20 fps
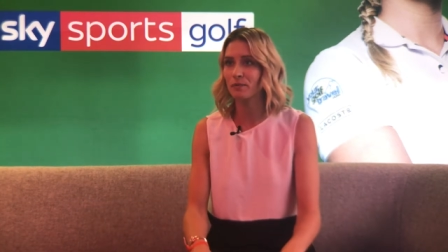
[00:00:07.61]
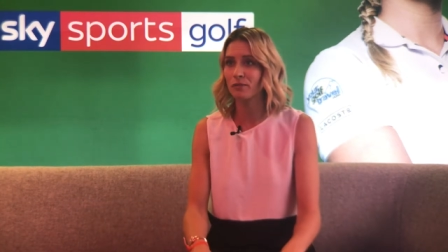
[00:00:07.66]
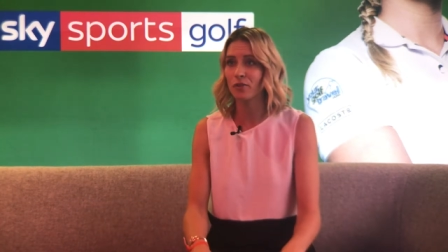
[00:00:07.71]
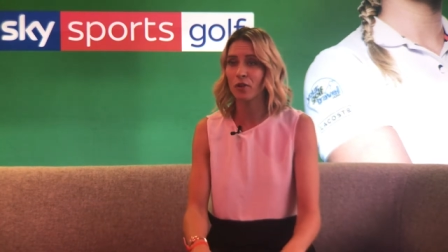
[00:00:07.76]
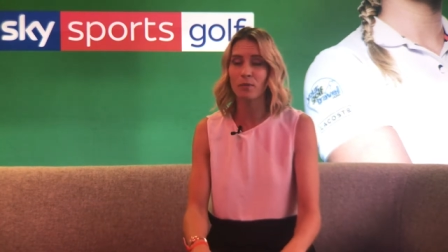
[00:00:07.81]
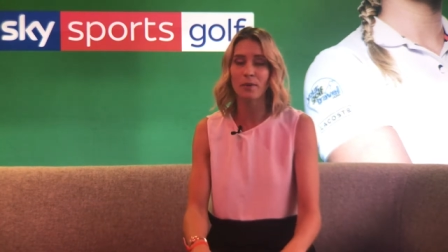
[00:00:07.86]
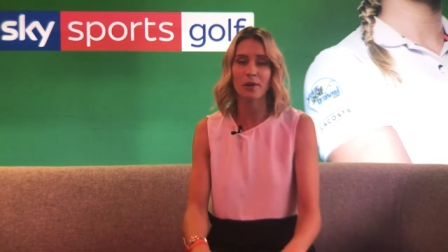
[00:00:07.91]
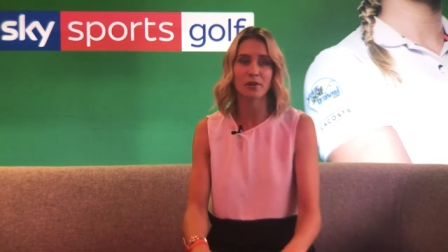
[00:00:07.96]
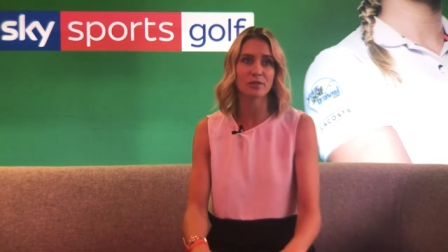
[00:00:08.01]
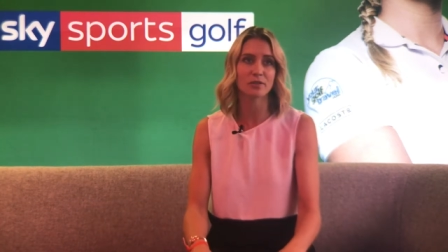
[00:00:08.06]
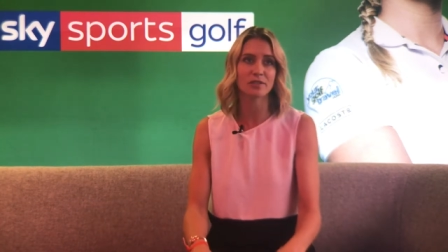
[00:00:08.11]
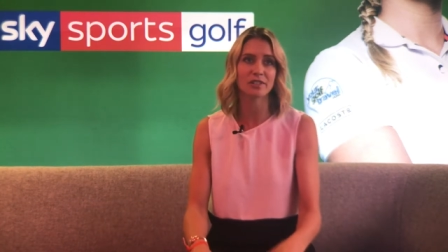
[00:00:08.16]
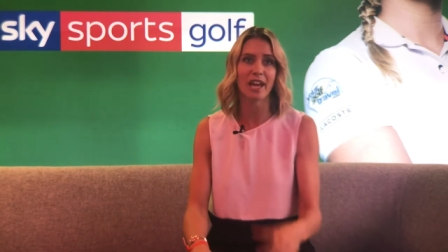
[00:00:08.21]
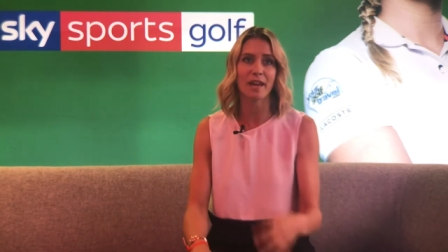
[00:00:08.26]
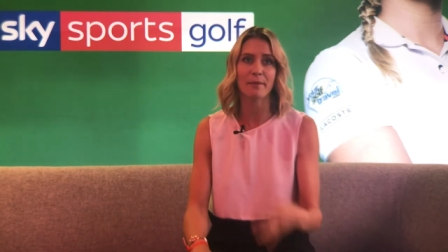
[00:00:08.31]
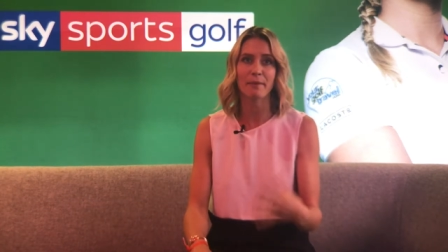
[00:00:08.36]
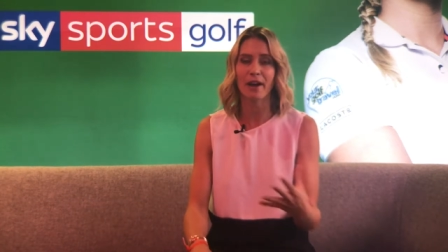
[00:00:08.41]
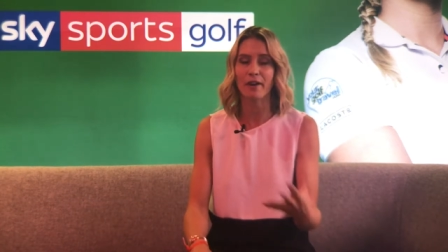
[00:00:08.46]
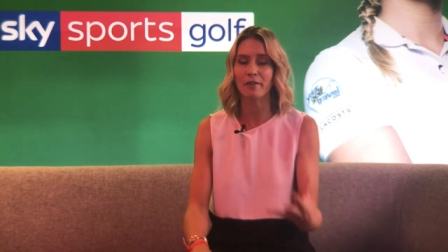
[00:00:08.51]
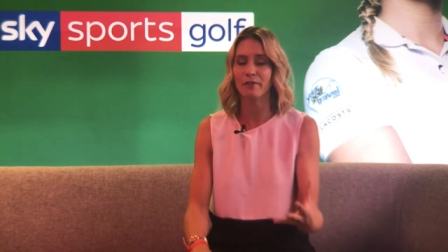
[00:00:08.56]
role models
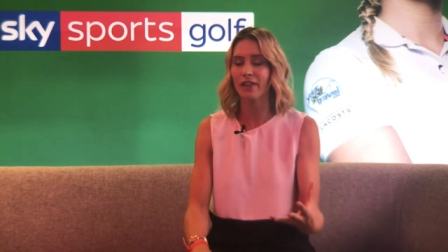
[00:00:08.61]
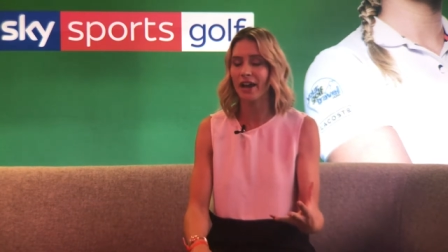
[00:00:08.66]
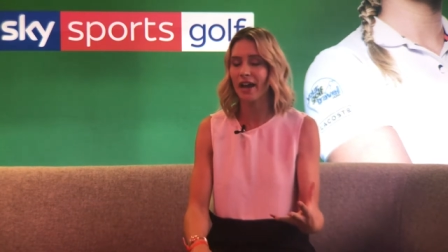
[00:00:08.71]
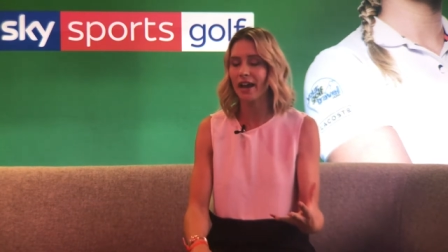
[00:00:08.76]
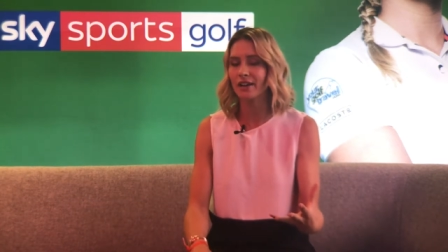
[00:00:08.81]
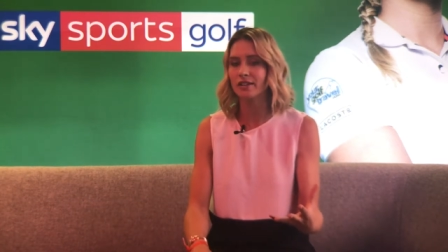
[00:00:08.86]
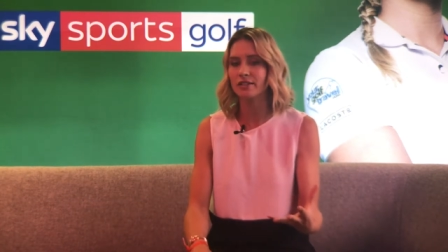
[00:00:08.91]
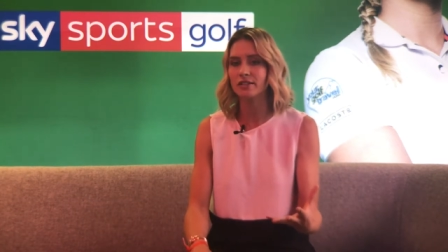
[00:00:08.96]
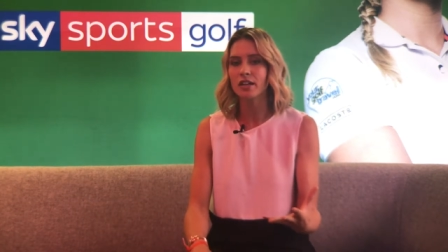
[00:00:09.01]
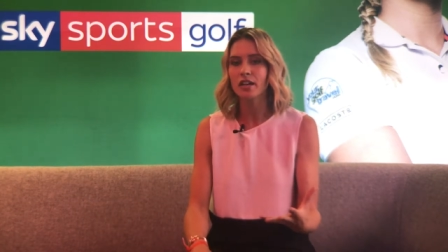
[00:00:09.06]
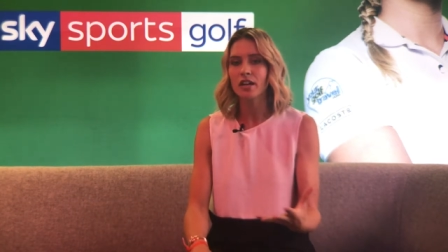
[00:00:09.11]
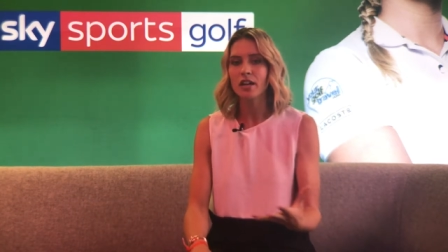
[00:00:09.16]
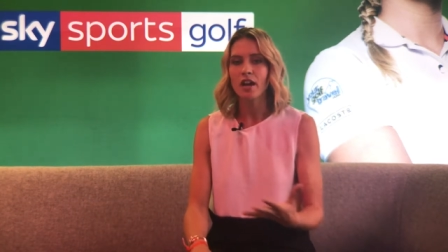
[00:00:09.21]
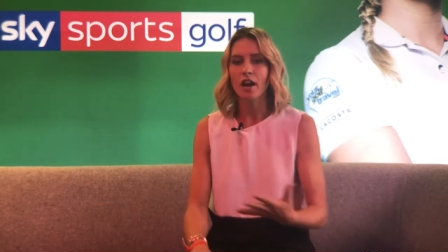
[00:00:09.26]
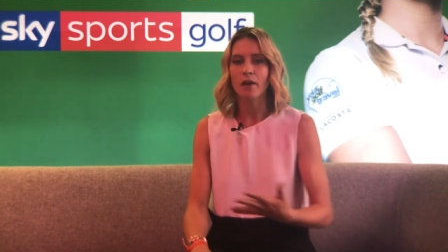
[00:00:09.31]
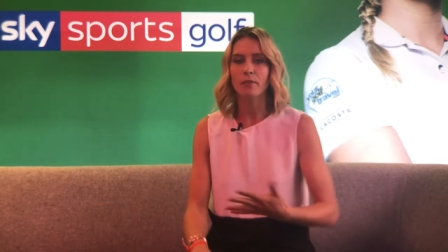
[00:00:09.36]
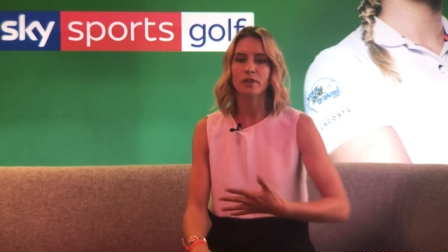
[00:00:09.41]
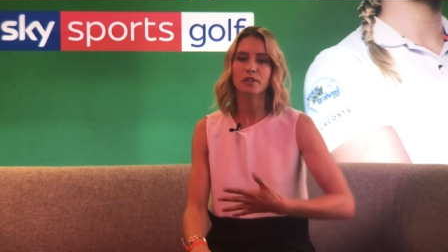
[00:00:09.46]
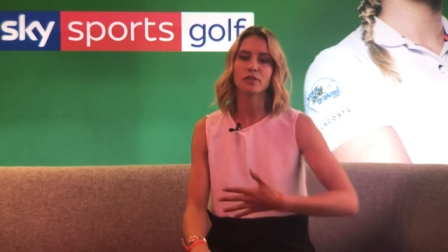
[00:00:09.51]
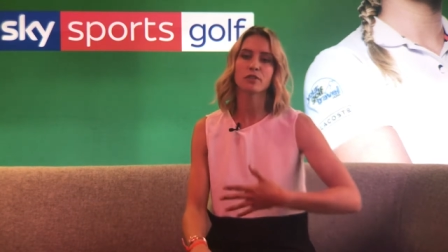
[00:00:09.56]
came out of that, and
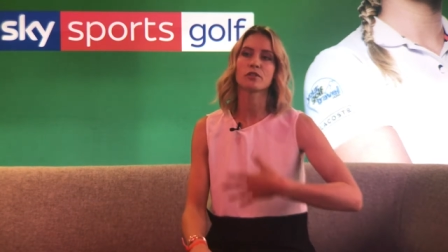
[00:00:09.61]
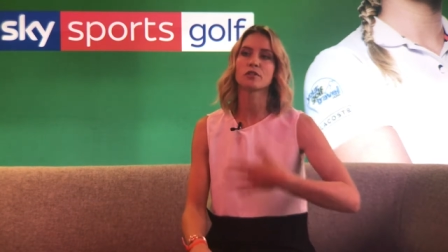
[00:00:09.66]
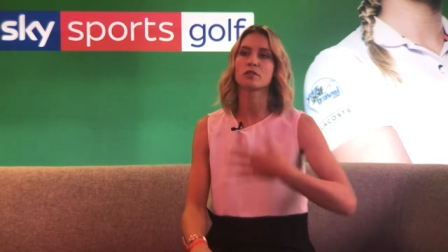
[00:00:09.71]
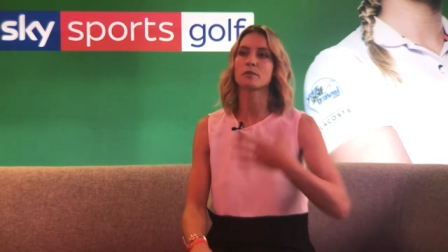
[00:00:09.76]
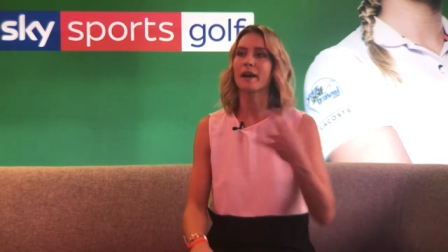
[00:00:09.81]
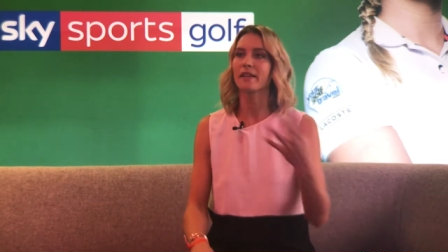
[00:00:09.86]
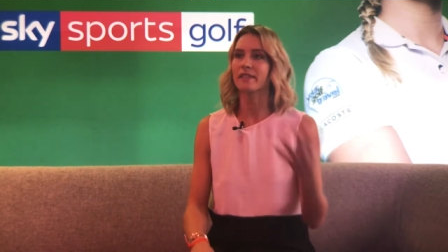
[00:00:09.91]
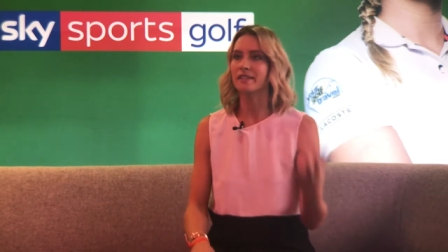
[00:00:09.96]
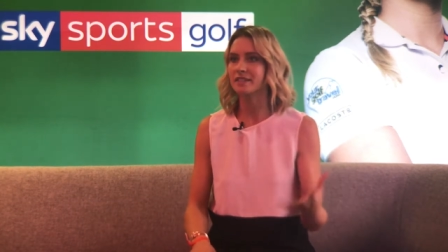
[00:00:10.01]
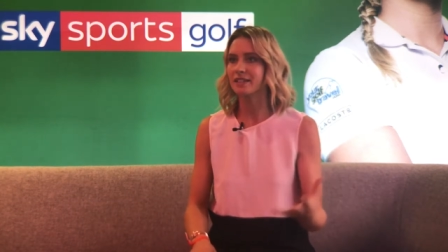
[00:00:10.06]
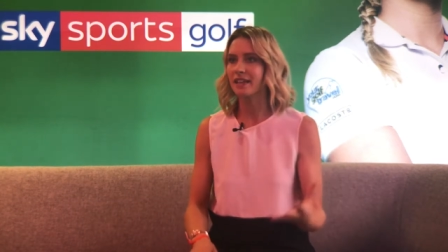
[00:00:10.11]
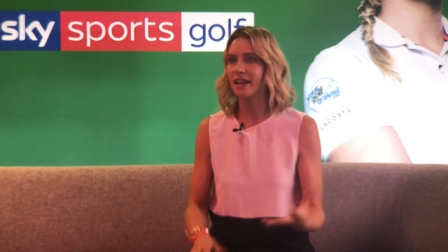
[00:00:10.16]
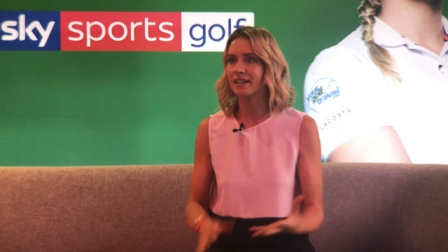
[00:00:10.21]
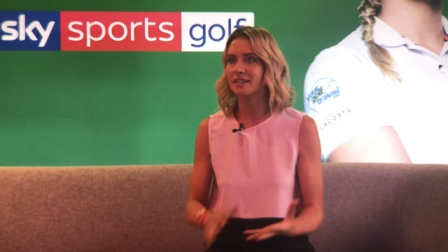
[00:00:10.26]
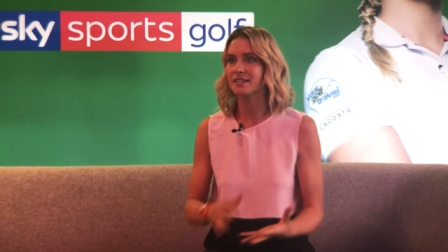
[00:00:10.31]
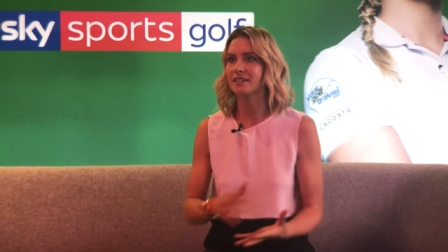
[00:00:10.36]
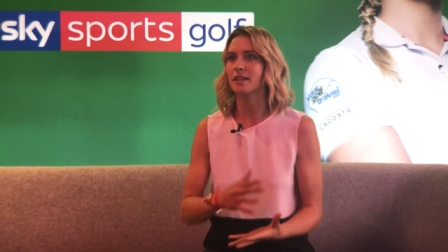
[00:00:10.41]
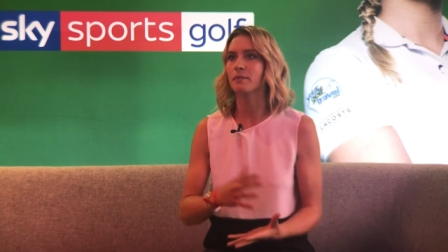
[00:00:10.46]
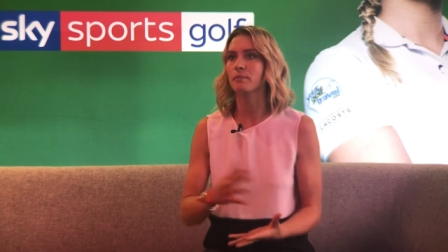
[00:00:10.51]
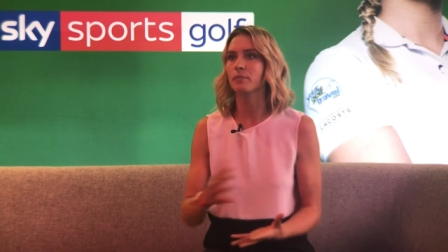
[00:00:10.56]
and we talked about this
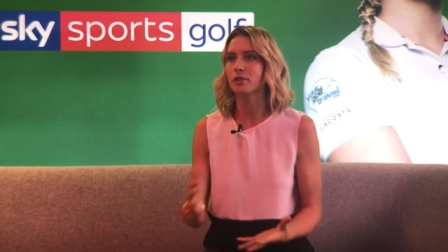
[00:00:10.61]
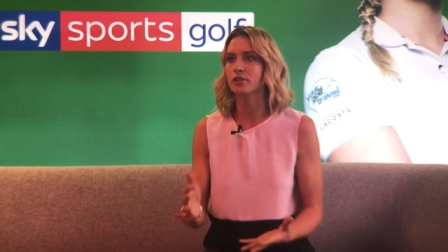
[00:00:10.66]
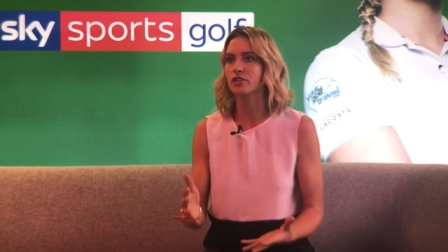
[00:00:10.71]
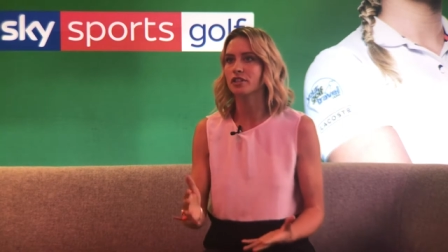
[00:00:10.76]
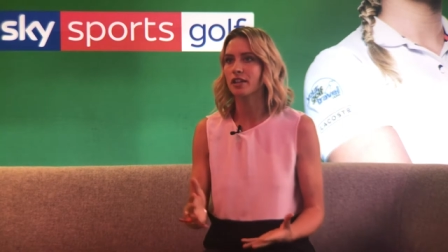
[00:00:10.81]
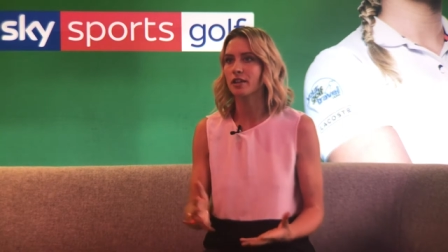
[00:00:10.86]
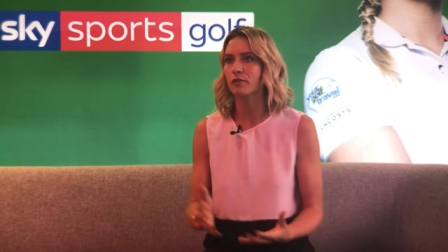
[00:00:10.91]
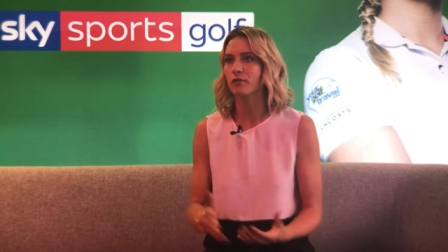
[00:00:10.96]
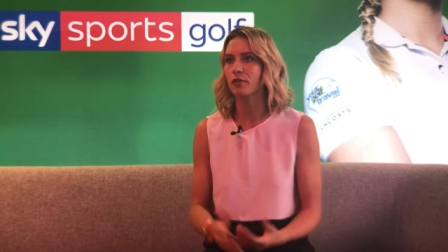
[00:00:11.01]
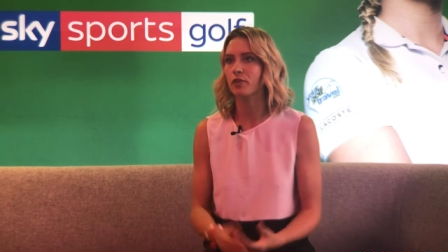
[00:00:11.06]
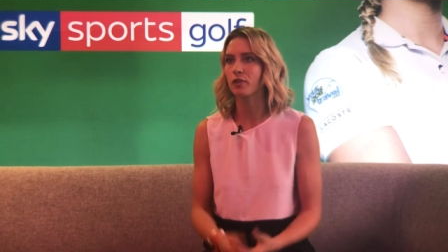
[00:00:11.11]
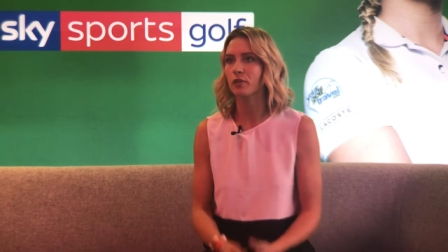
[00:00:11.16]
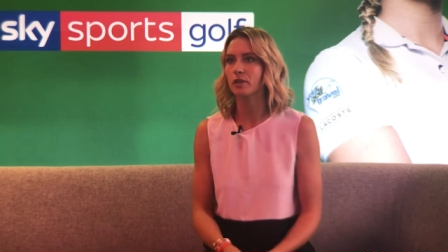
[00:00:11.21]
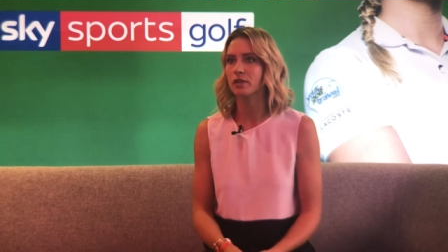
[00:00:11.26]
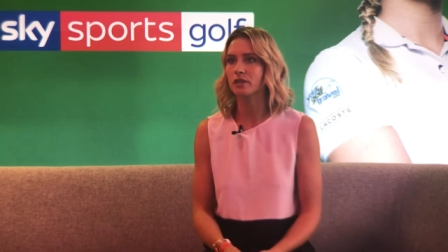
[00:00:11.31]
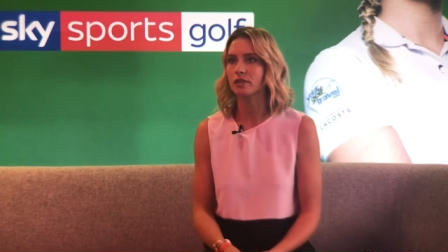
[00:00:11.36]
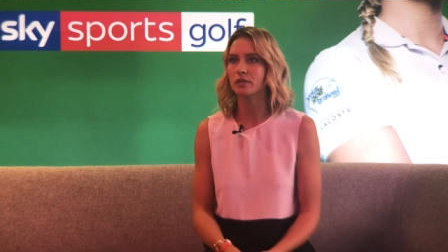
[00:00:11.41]
legacy and pushing it forward.